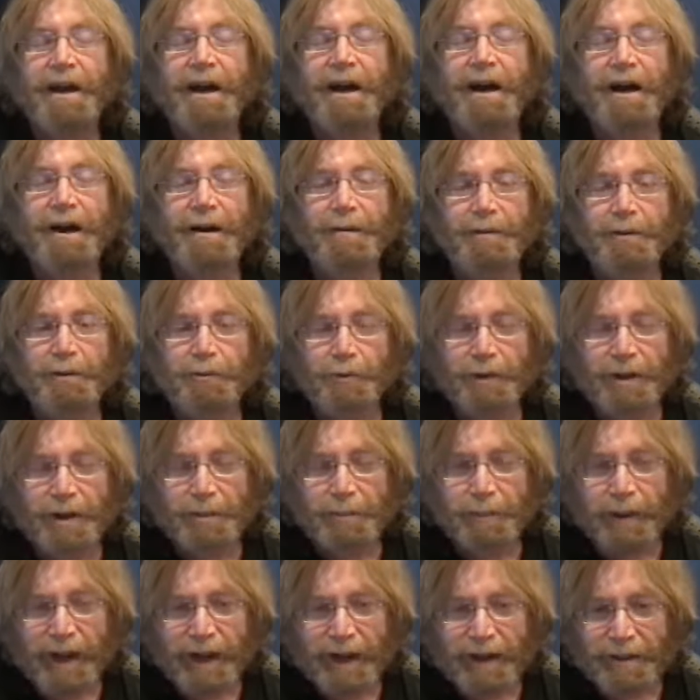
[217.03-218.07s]
Uh, you read
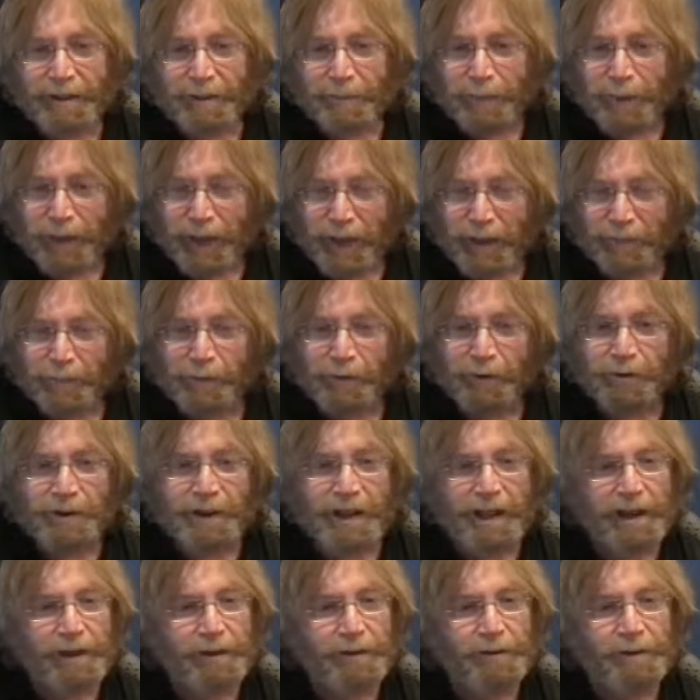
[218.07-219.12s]
about it in the paper.
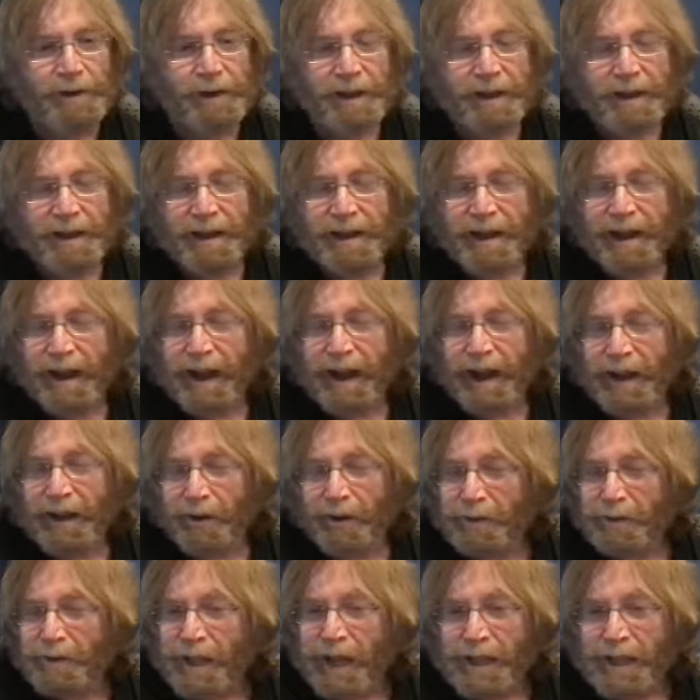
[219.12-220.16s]
Now, I
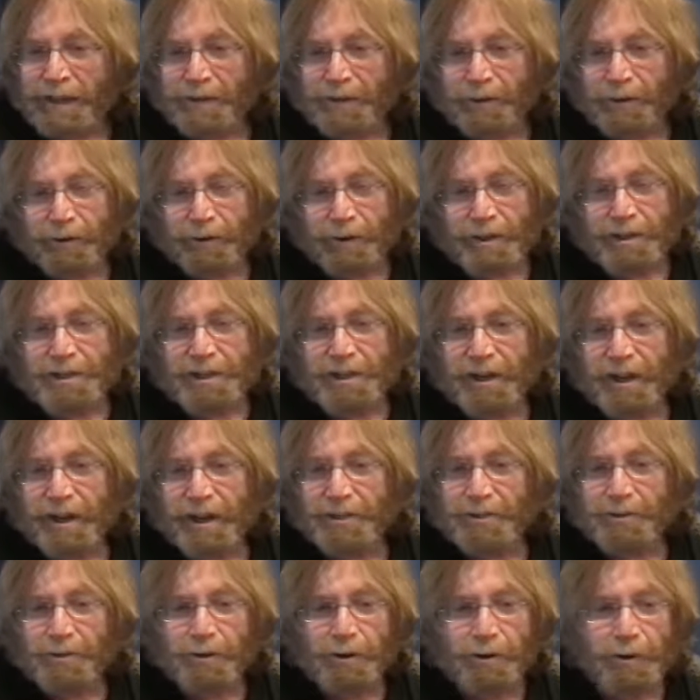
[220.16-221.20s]
don't like to
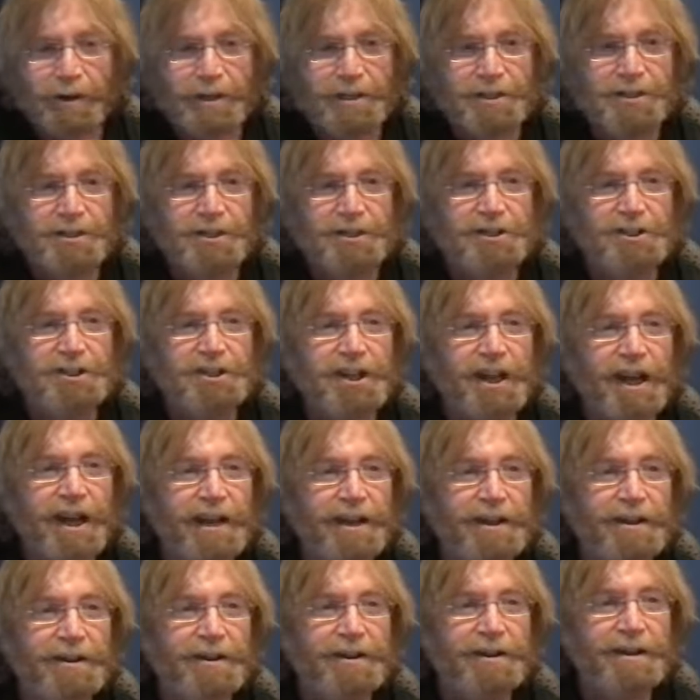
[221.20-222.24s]
criticize or question
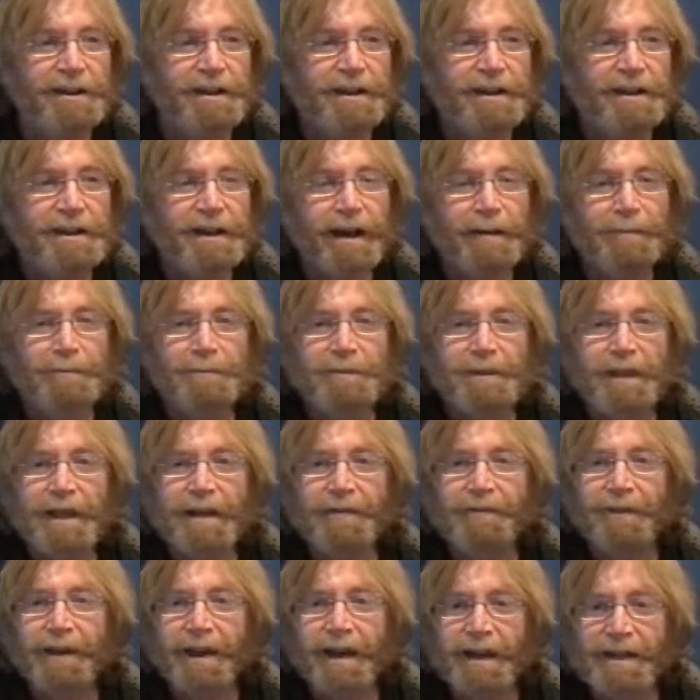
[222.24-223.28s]
China. Um, they
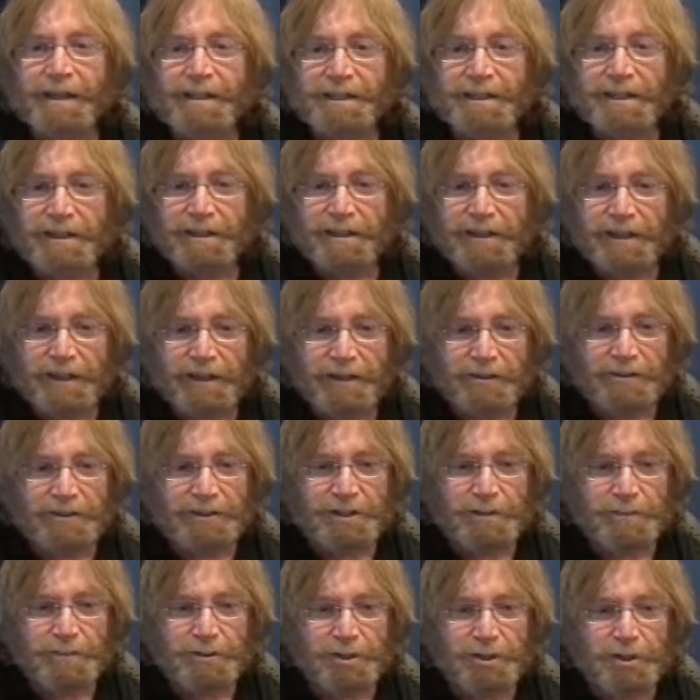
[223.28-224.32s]
have excellent leaders,
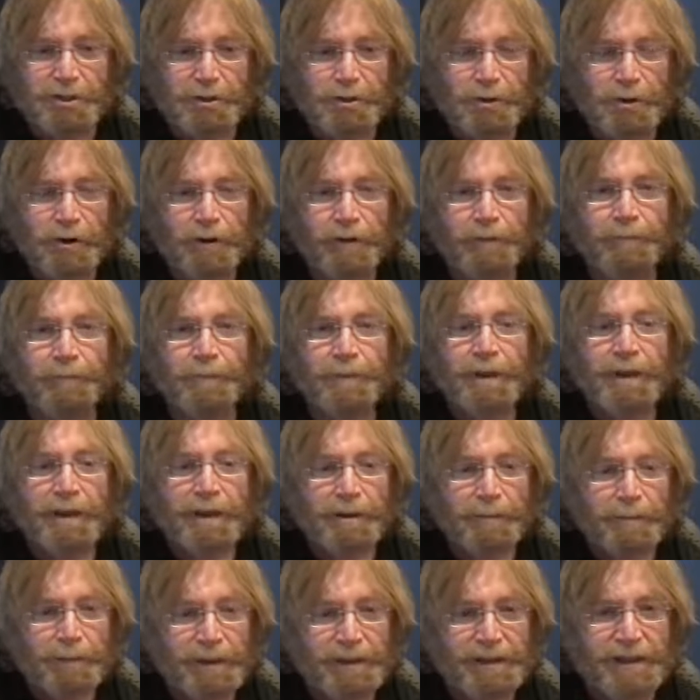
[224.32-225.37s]
I'm sure.
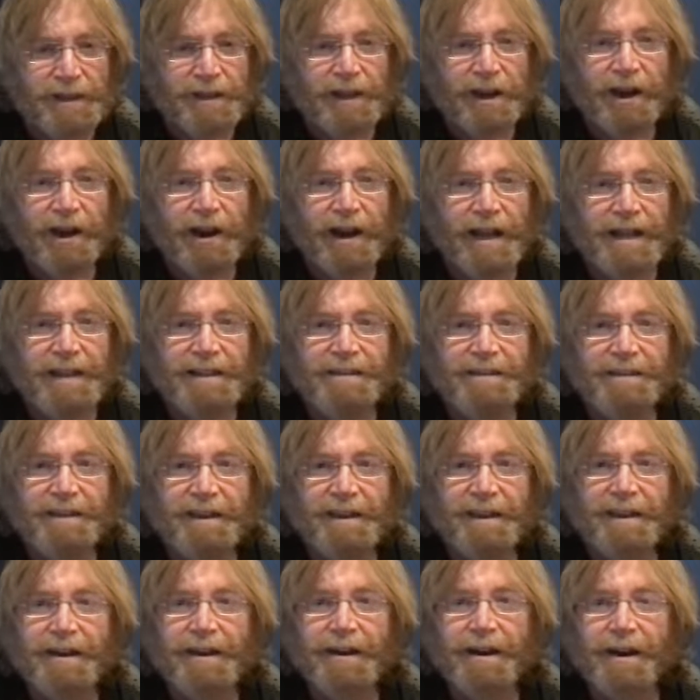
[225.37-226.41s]
But the
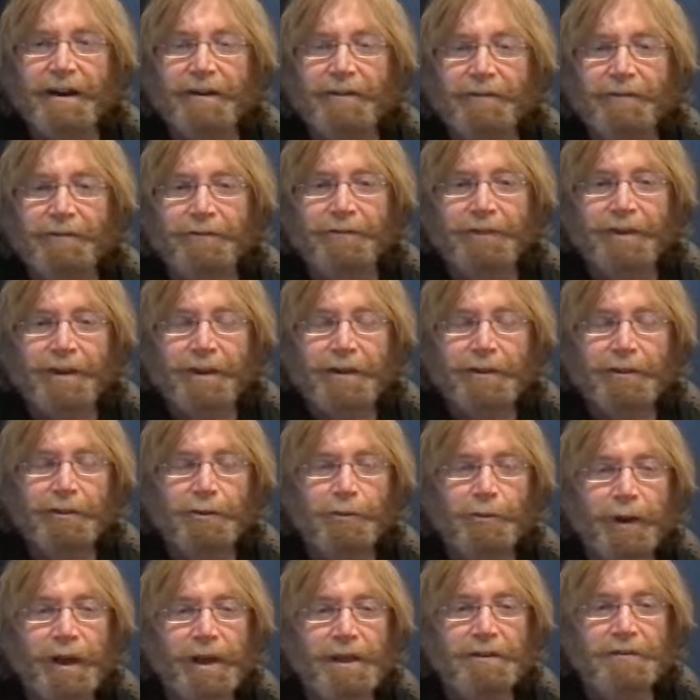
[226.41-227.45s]
idea of the
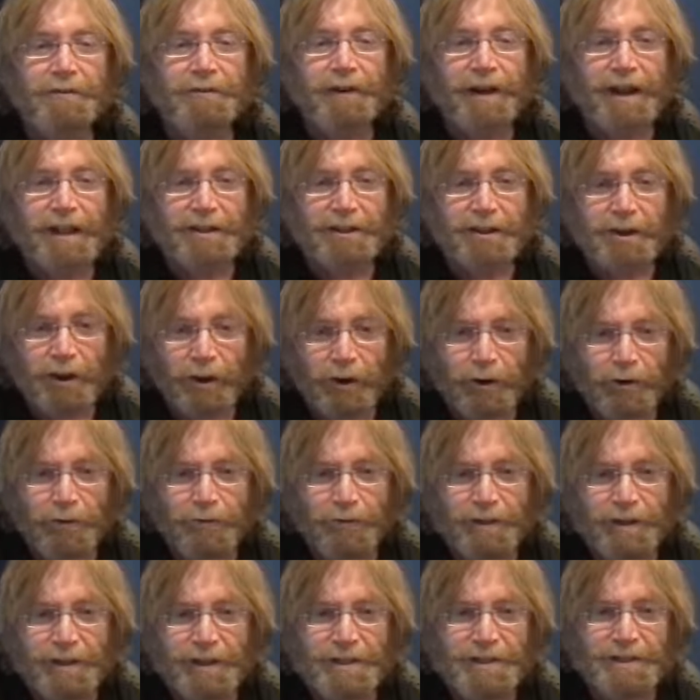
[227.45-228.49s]
way you fight
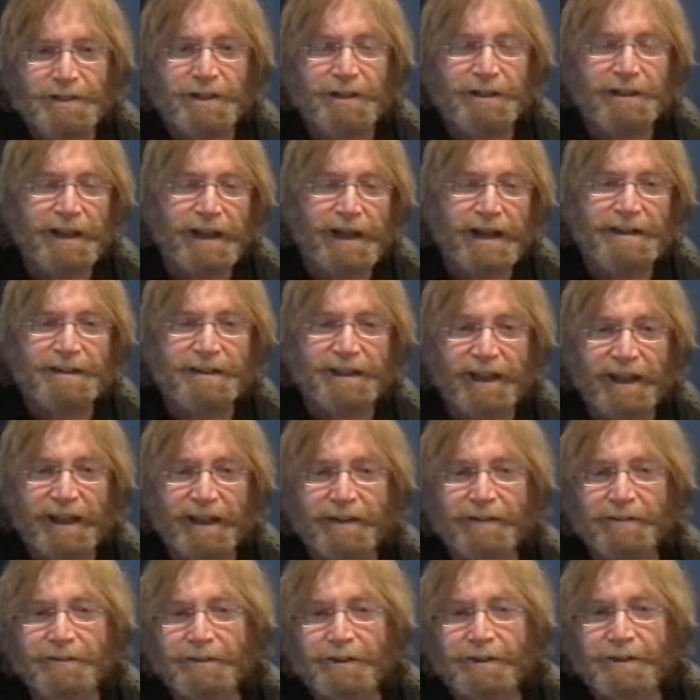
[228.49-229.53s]
COVID is to lock
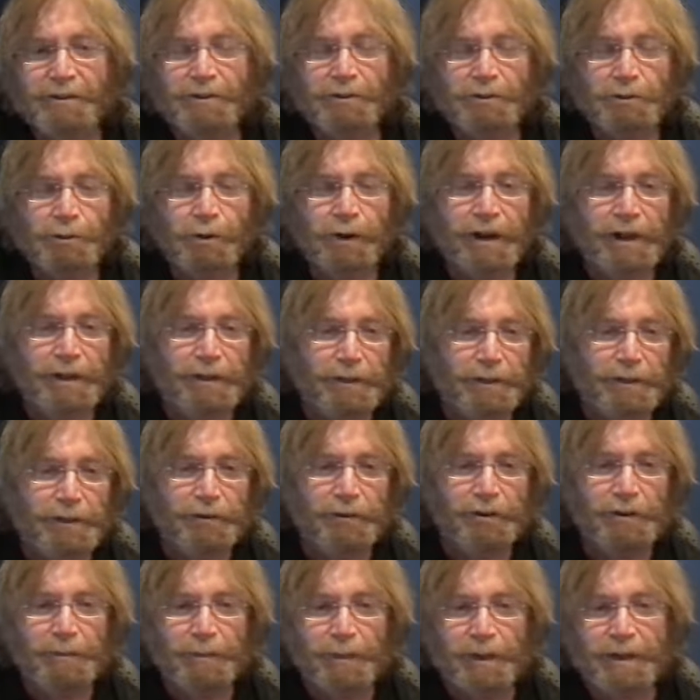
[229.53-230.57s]
down 20 or
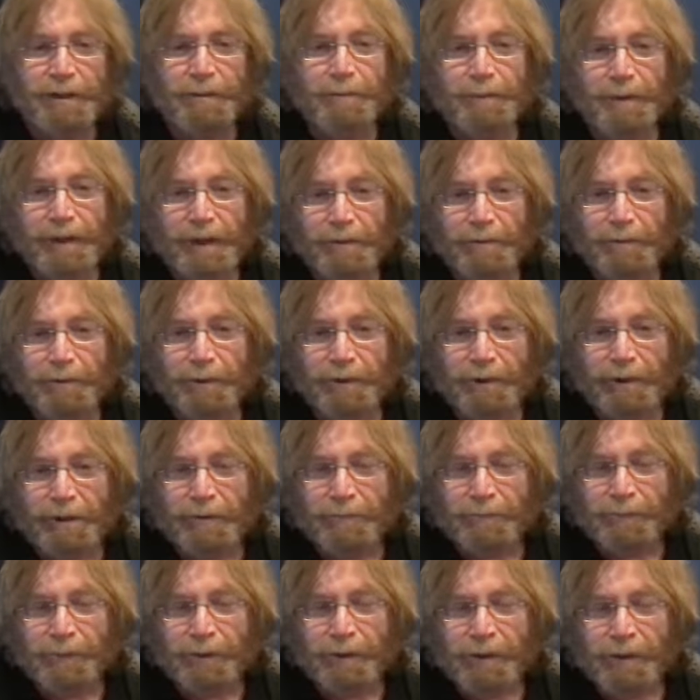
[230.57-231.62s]
30 million people